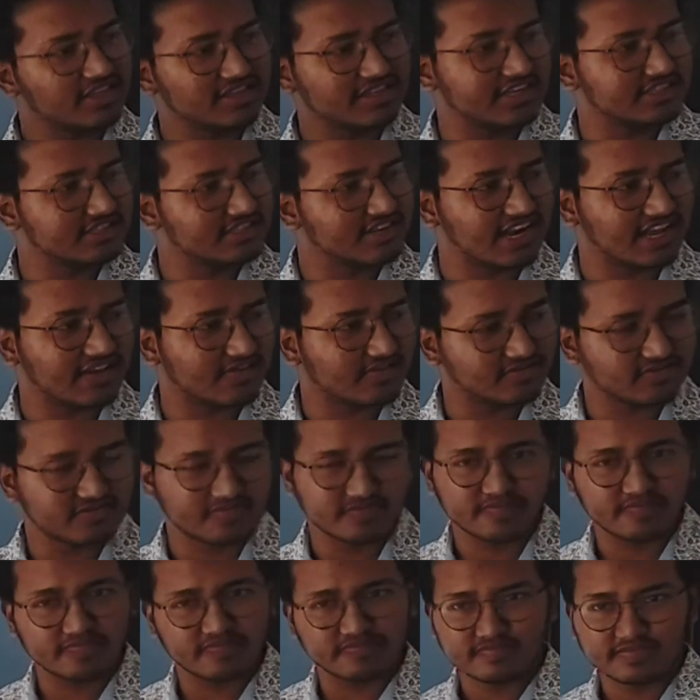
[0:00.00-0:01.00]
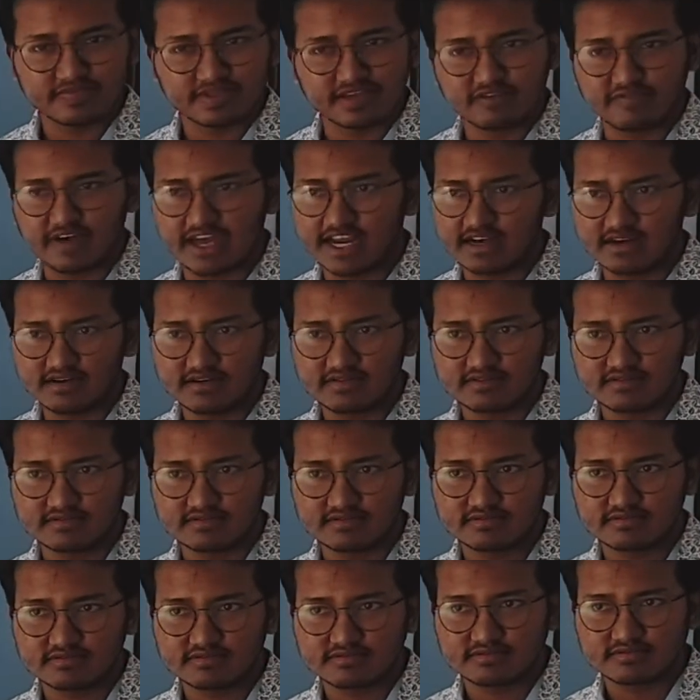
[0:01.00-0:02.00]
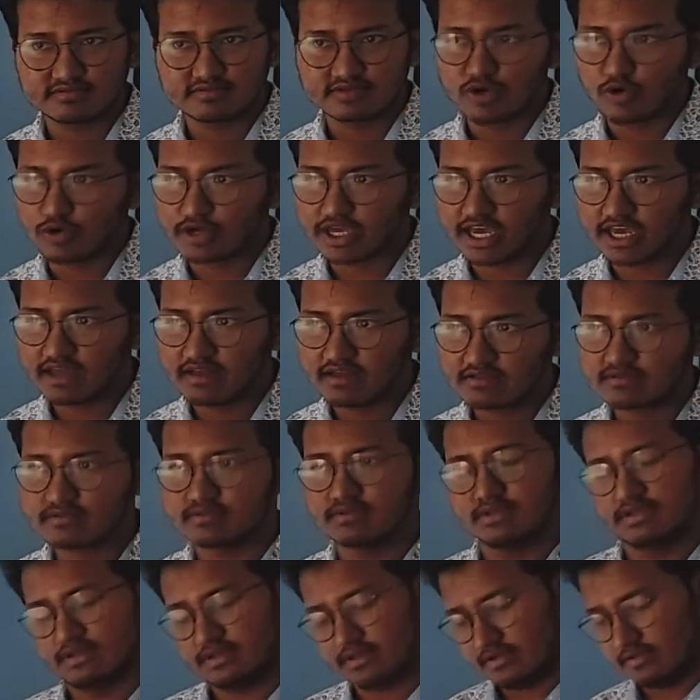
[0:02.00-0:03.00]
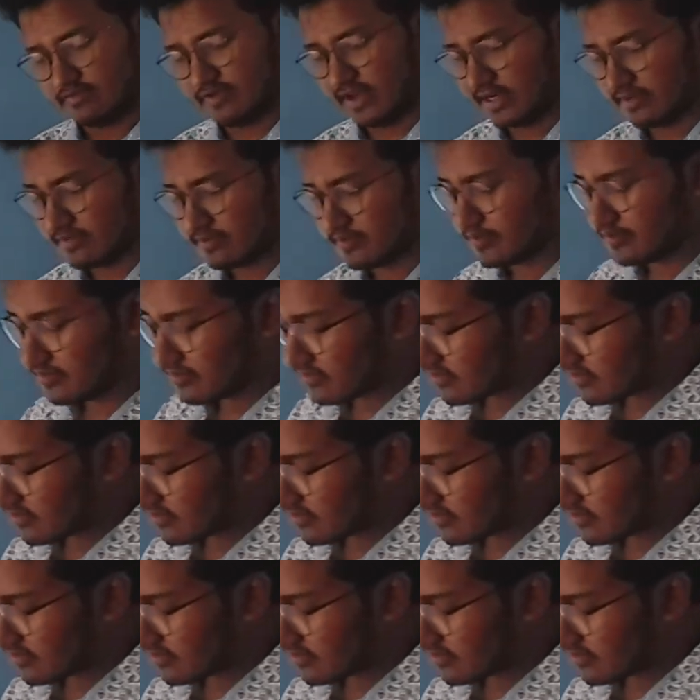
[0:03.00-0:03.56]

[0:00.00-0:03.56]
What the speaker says: many other things in life. Fine. Okay. Fine.